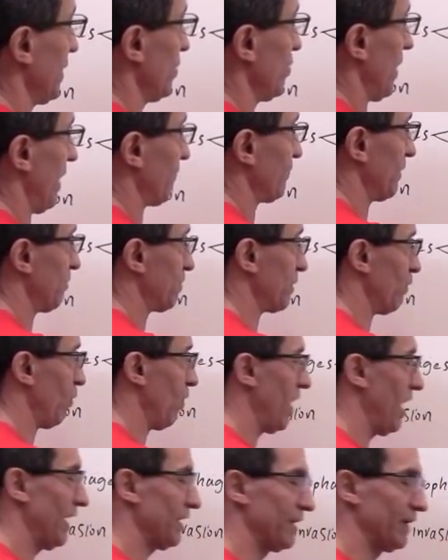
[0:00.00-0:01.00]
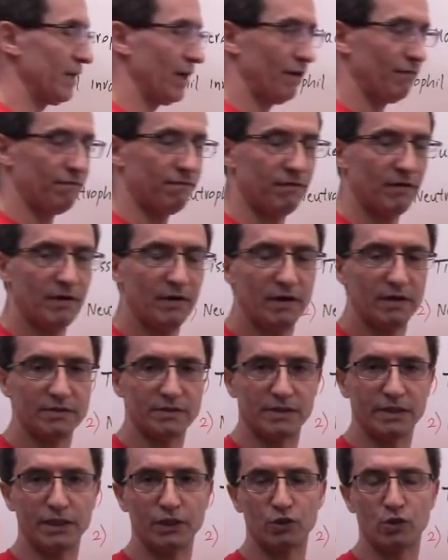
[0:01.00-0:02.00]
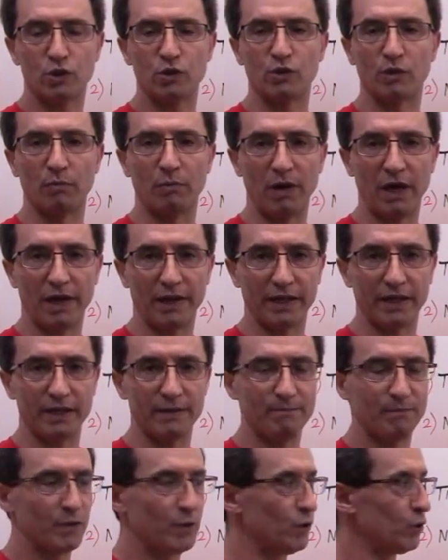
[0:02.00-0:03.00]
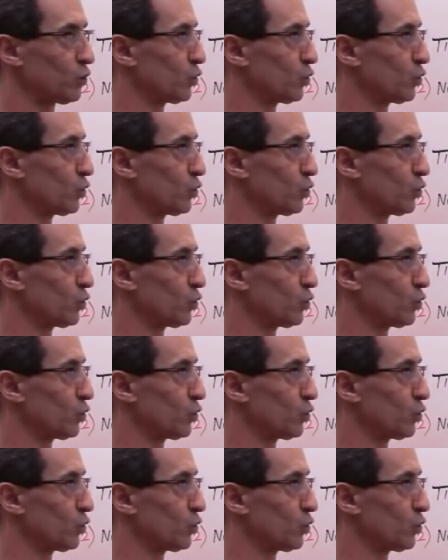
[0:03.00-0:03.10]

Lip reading: you have to provide enough zinc to your body